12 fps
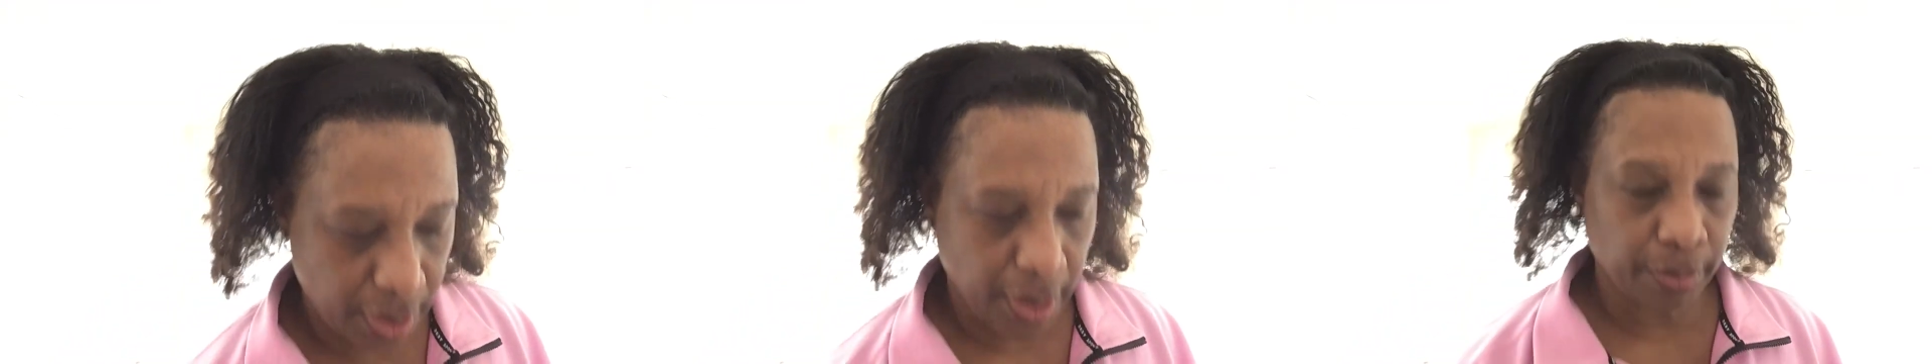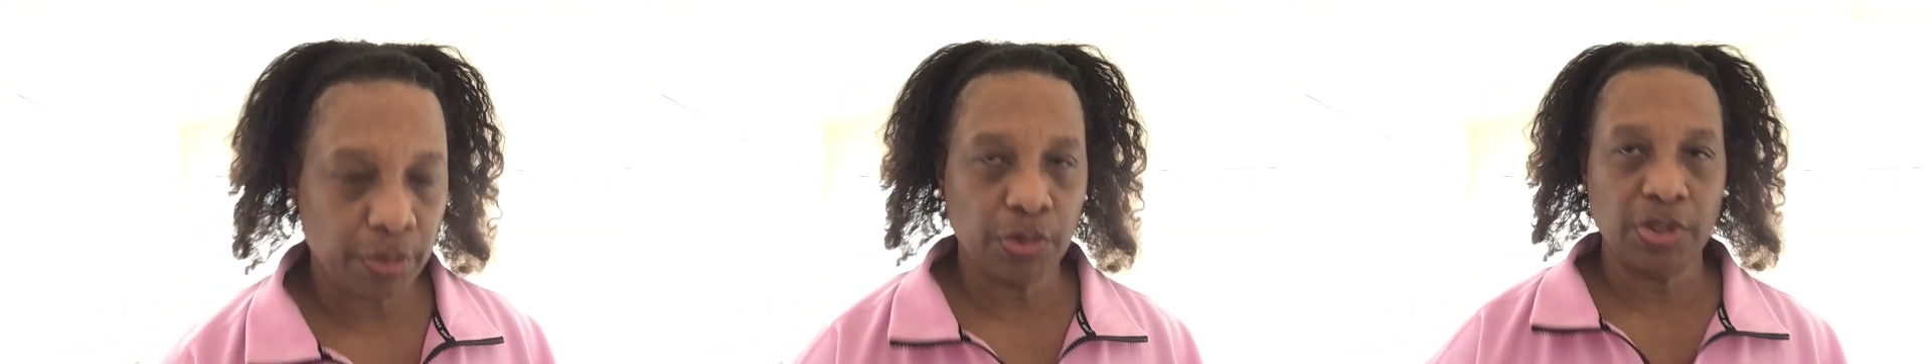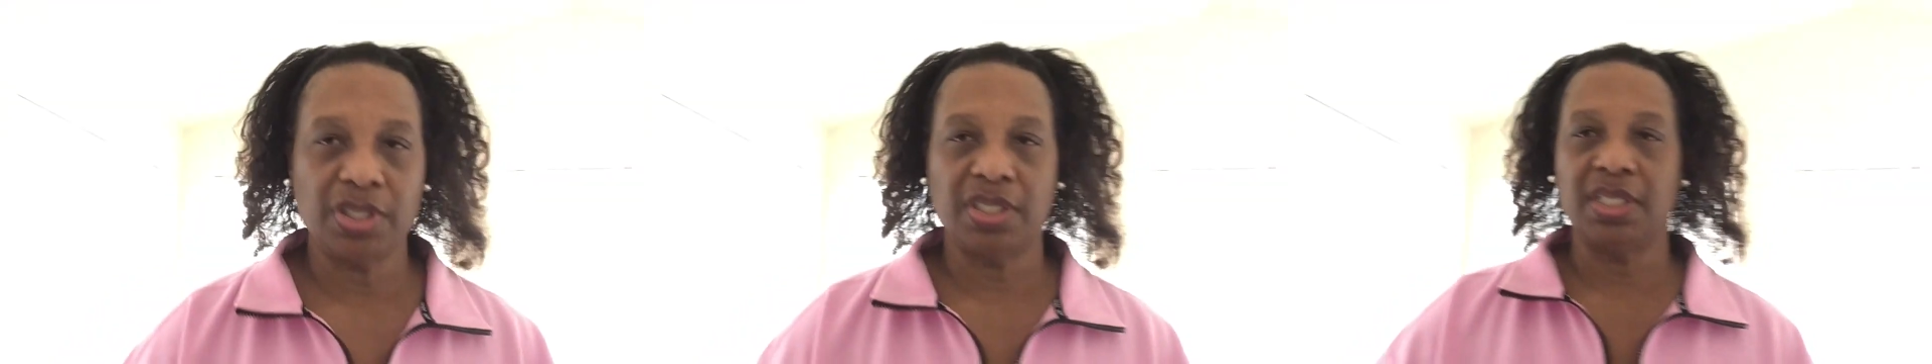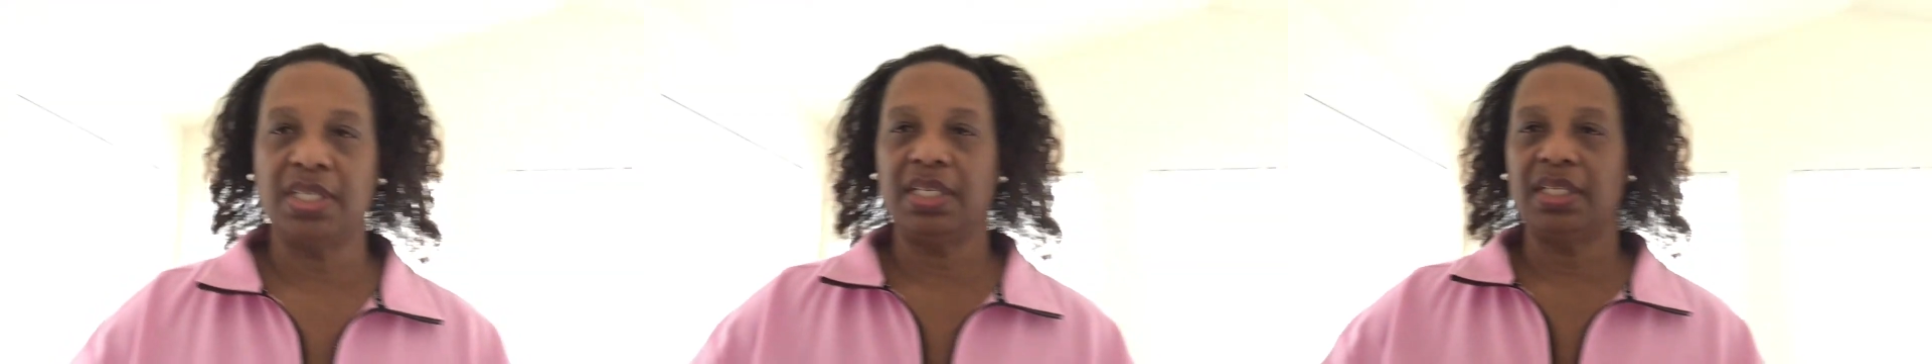I'm going to
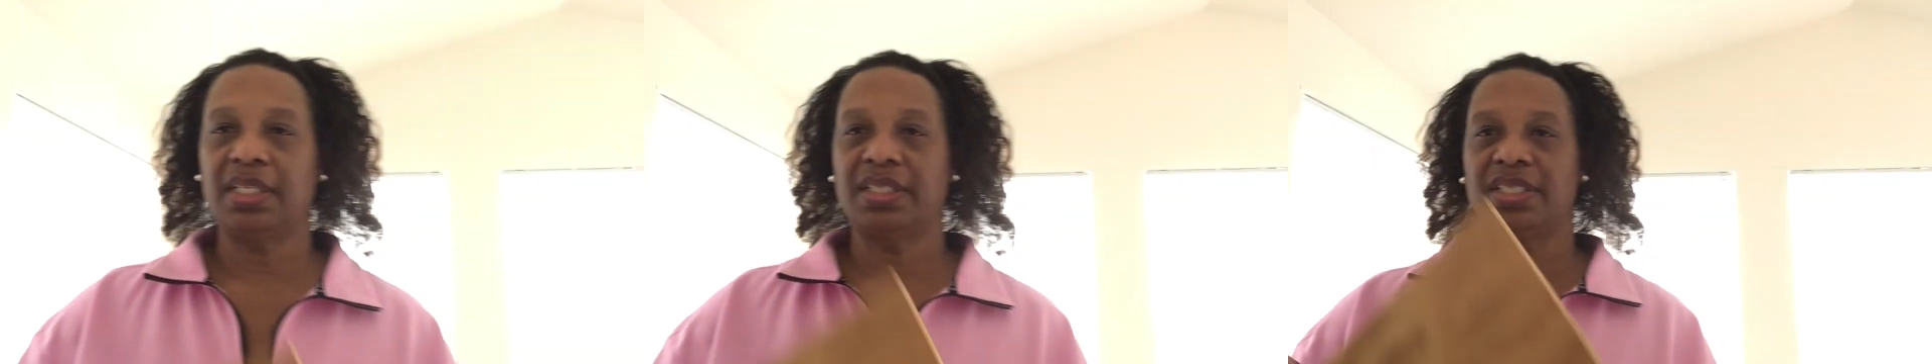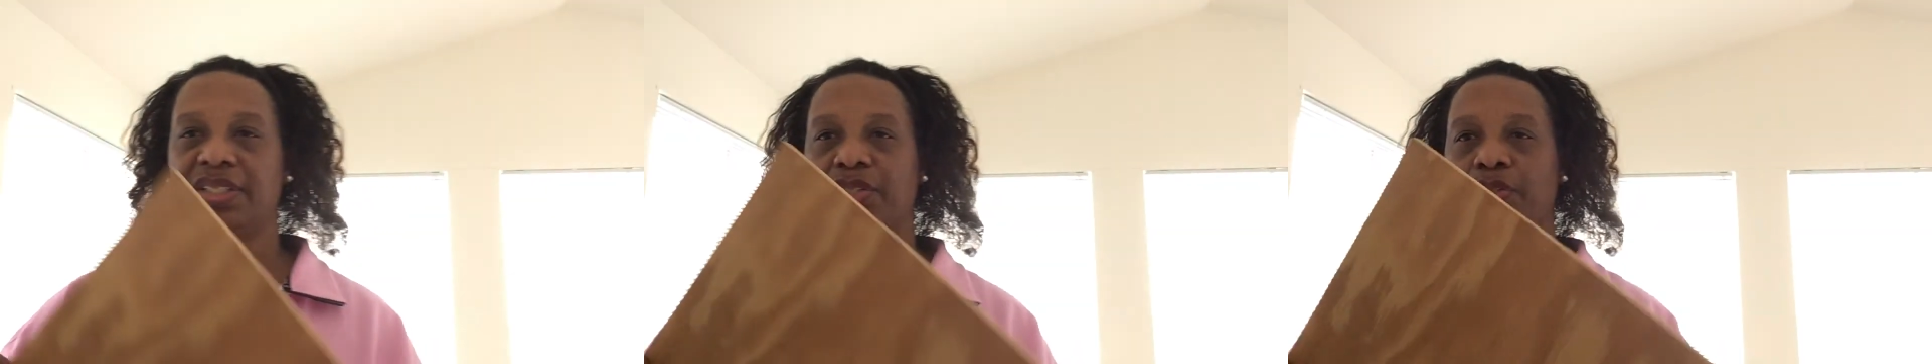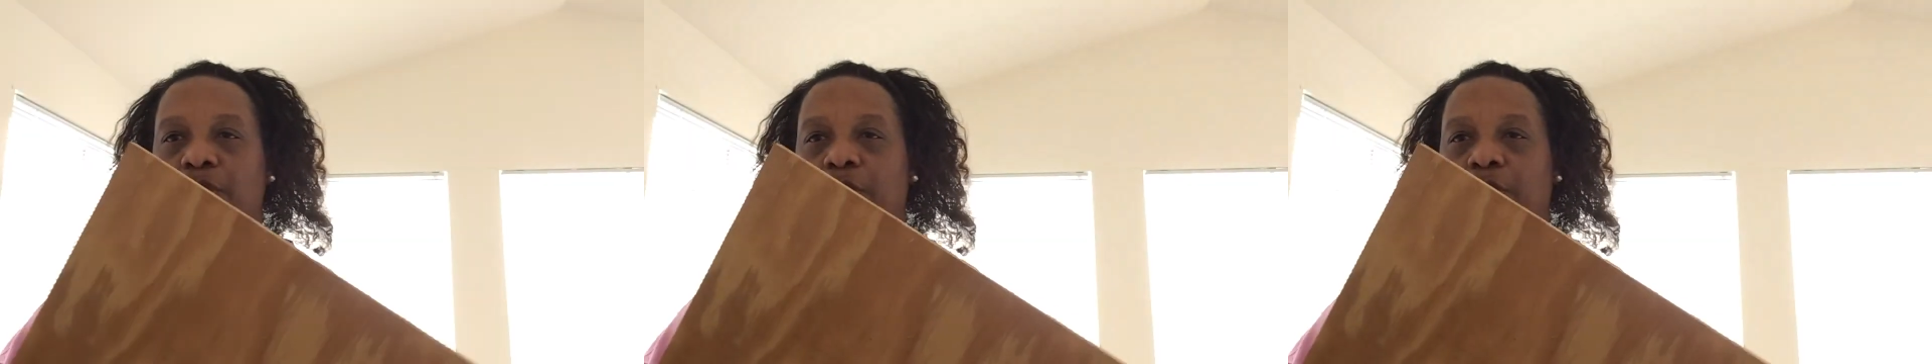need additional